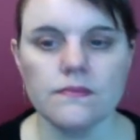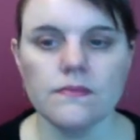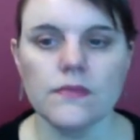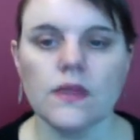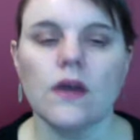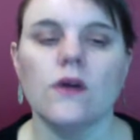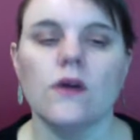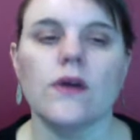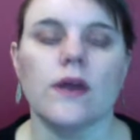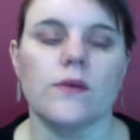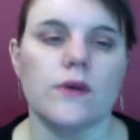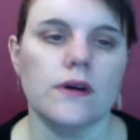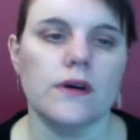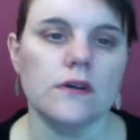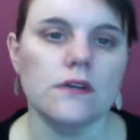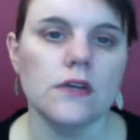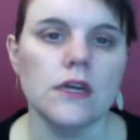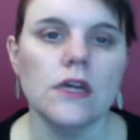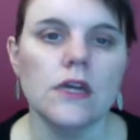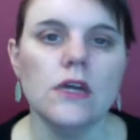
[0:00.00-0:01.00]
Okay,
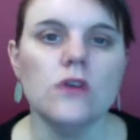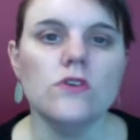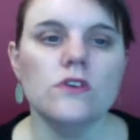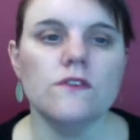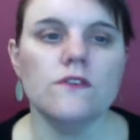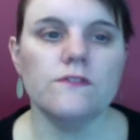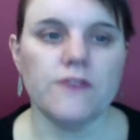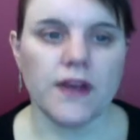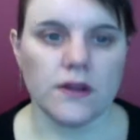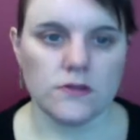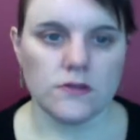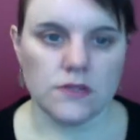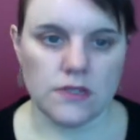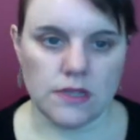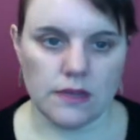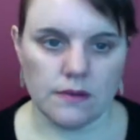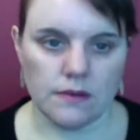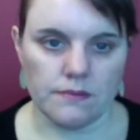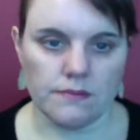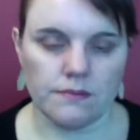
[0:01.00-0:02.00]
well, you found
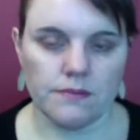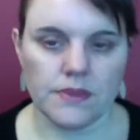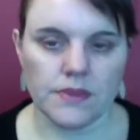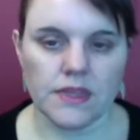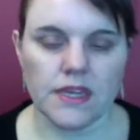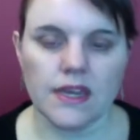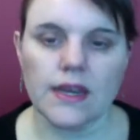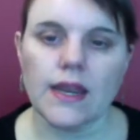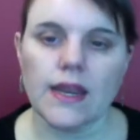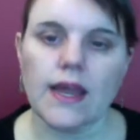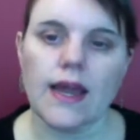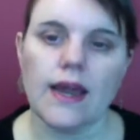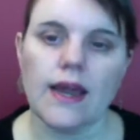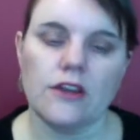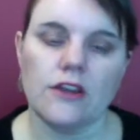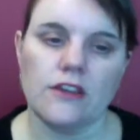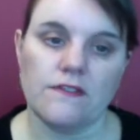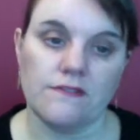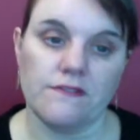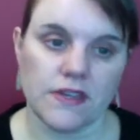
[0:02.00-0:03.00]
some, but then how
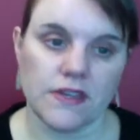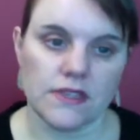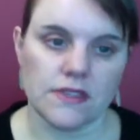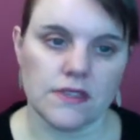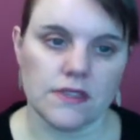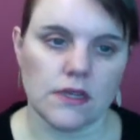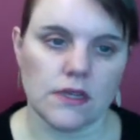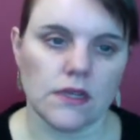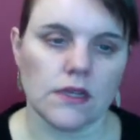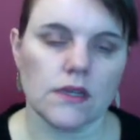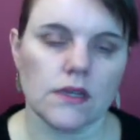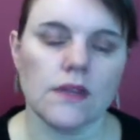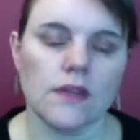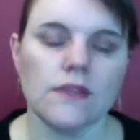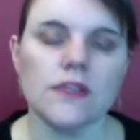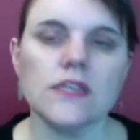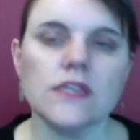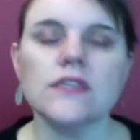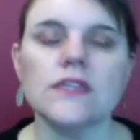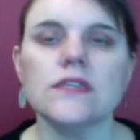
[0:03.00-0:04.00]
do you fix it? And
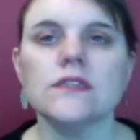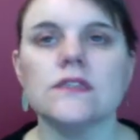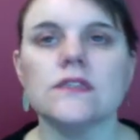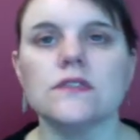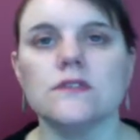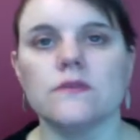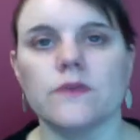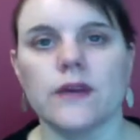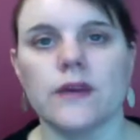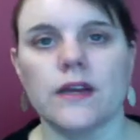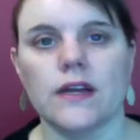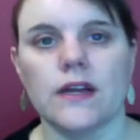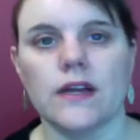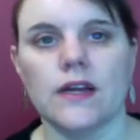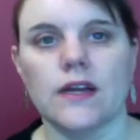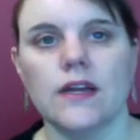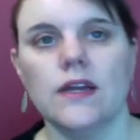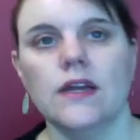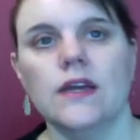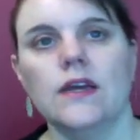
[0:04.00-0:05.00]
this is
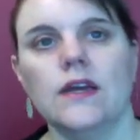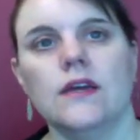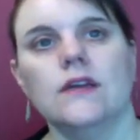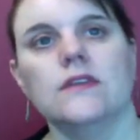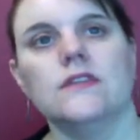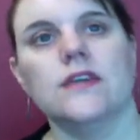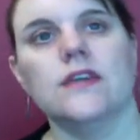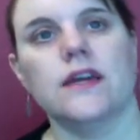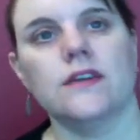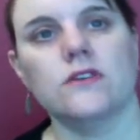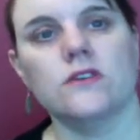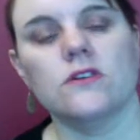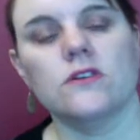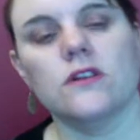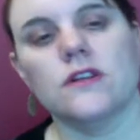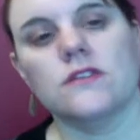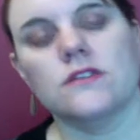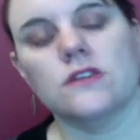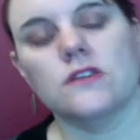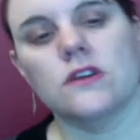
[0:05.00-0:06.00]
where technical
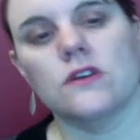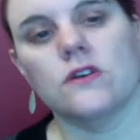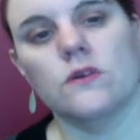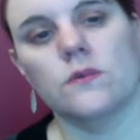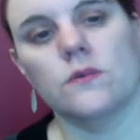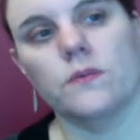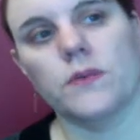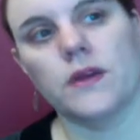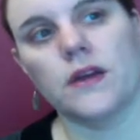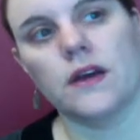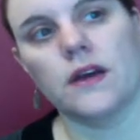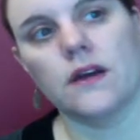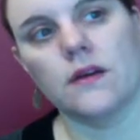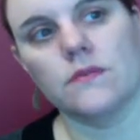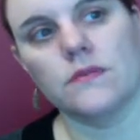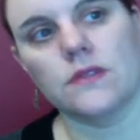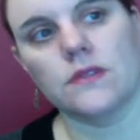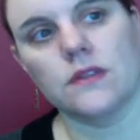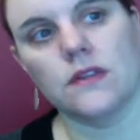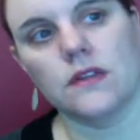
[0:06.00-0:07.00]
SEO
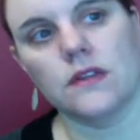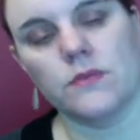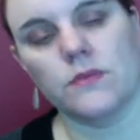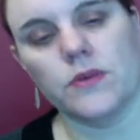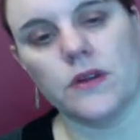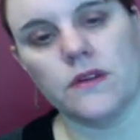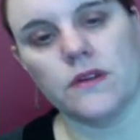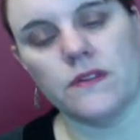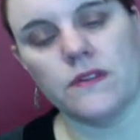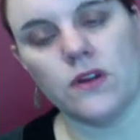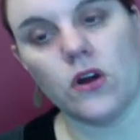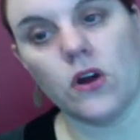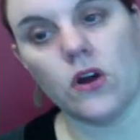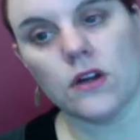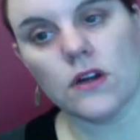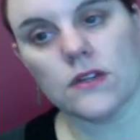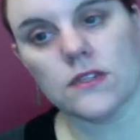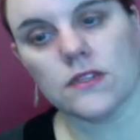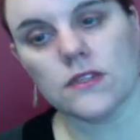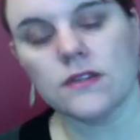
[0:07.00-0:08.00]
becomes a little bit of an
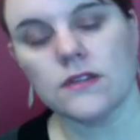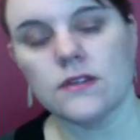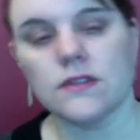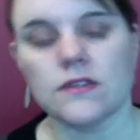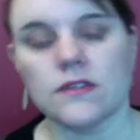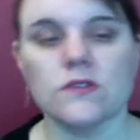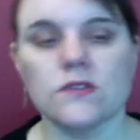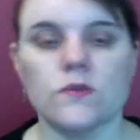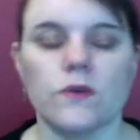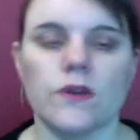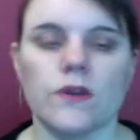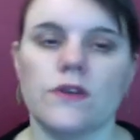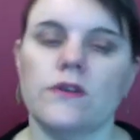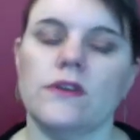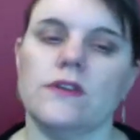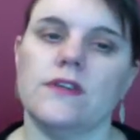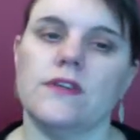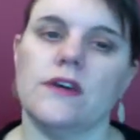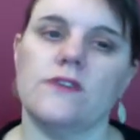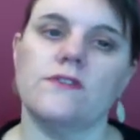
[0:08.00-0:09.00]
art. This is where you
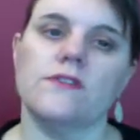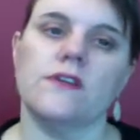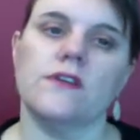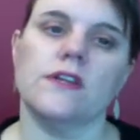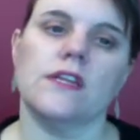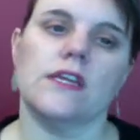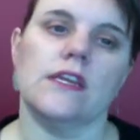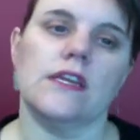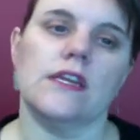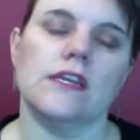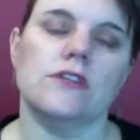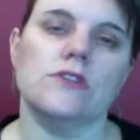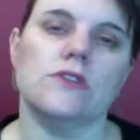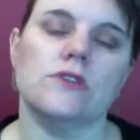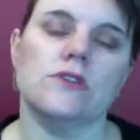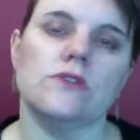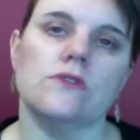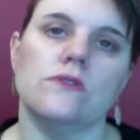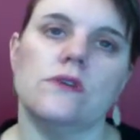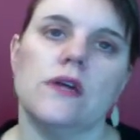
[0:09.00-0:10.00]
definitely need
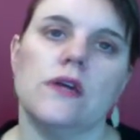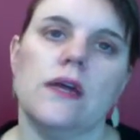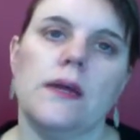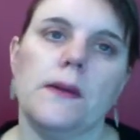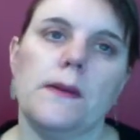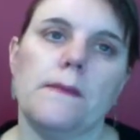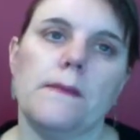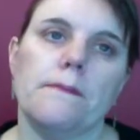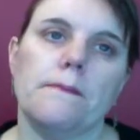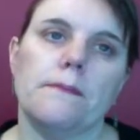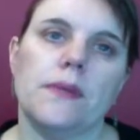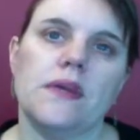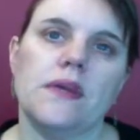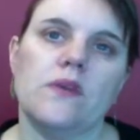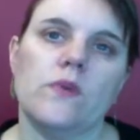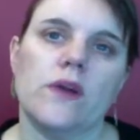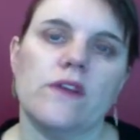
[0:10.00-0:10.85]
to be aware